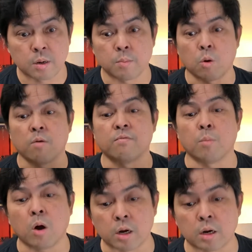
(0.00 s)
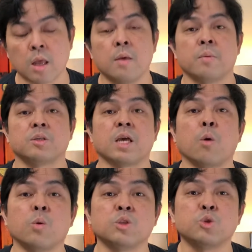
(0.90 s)
of Monarch because I
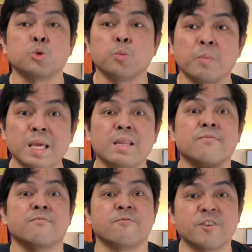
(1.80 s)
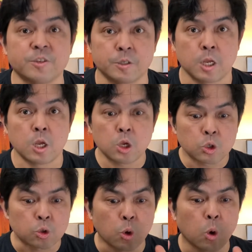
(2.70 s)
want to be the first
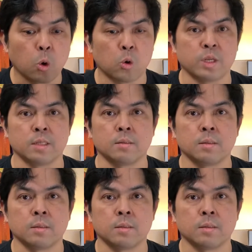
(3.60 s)
to hold it.